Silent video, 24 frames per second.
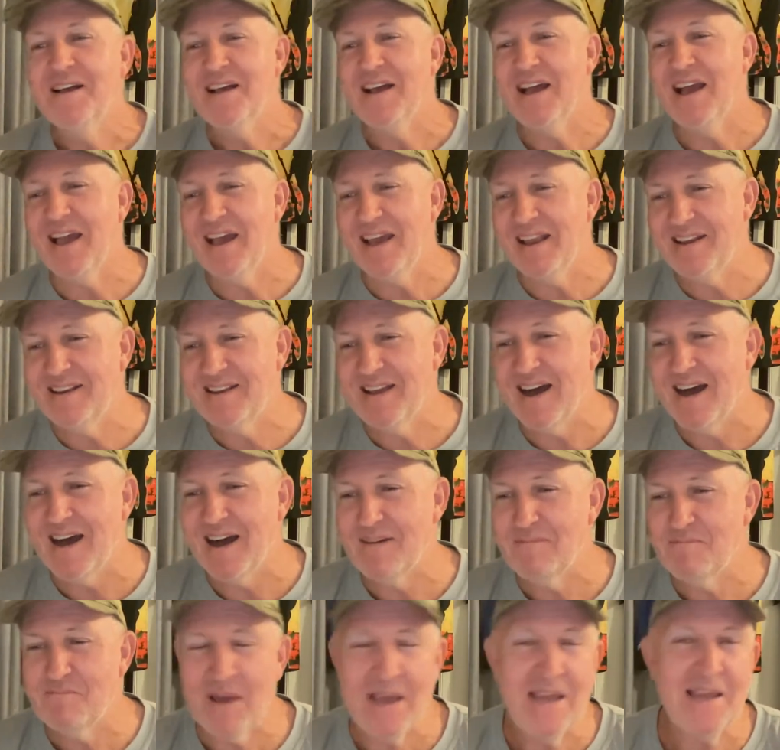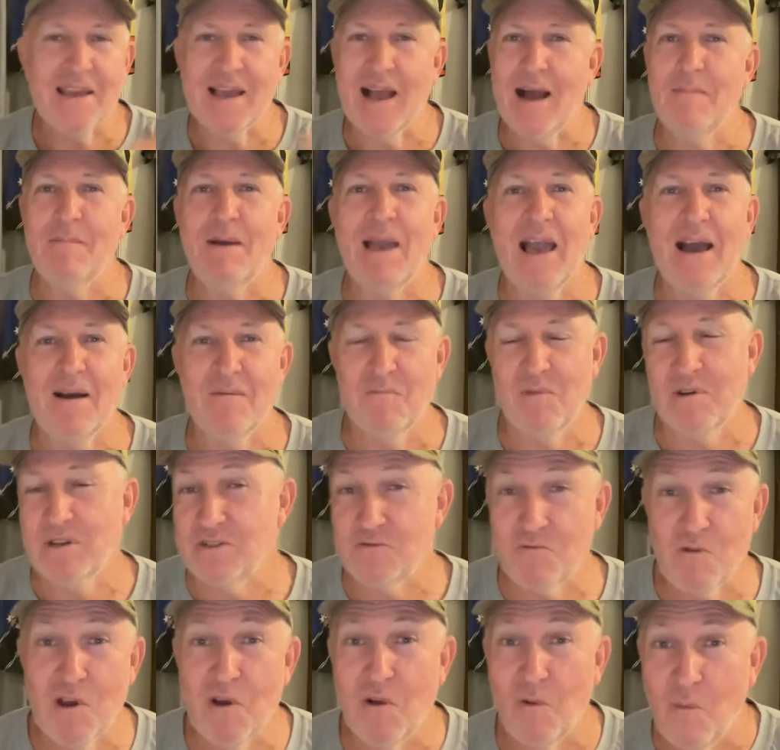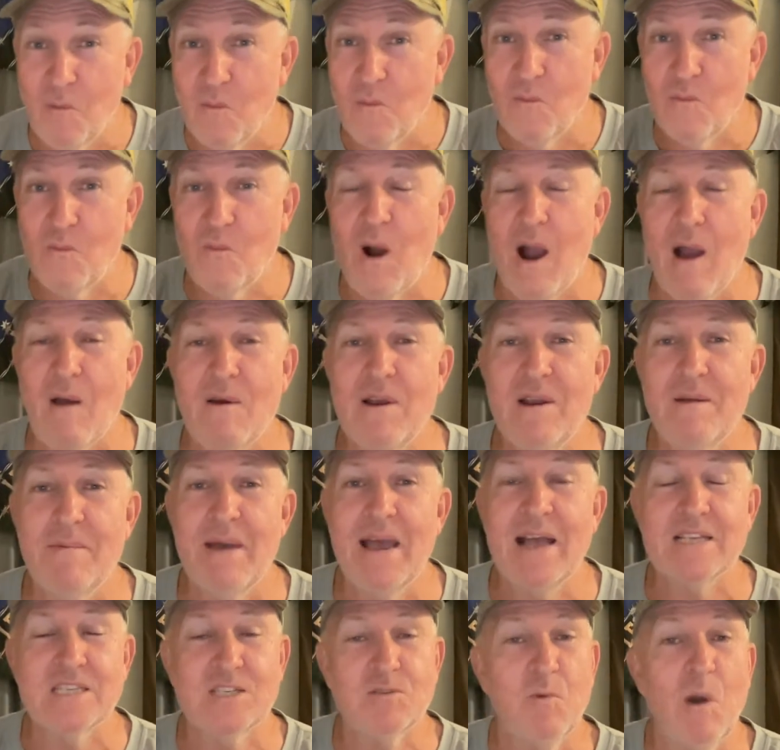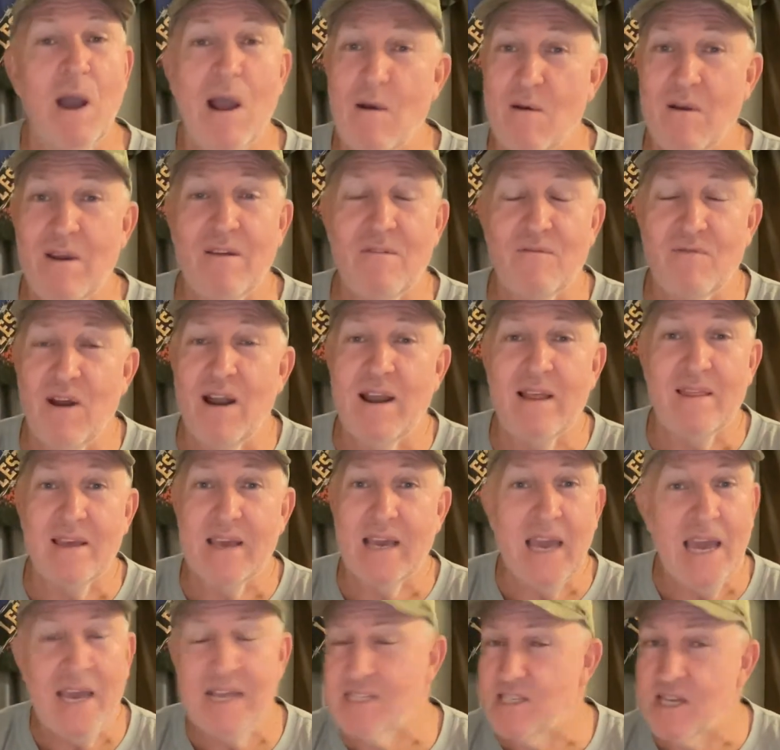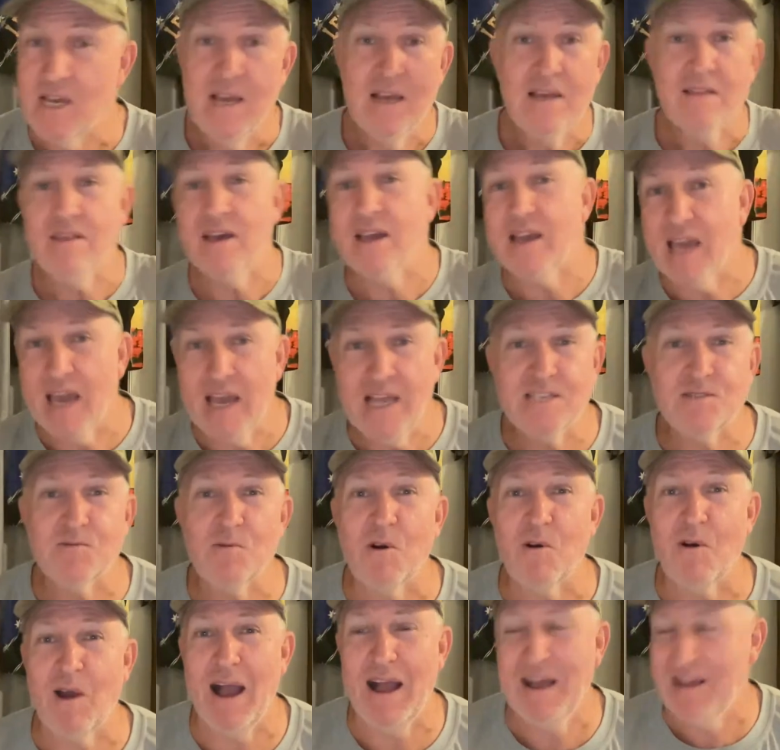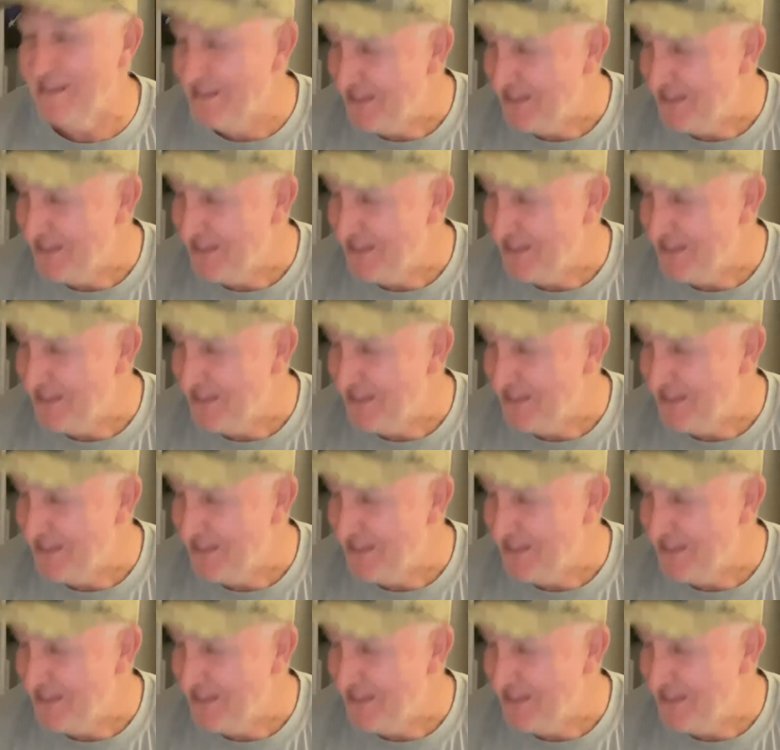And Pink come out and was real worried about swearing in front of the kids. The kids were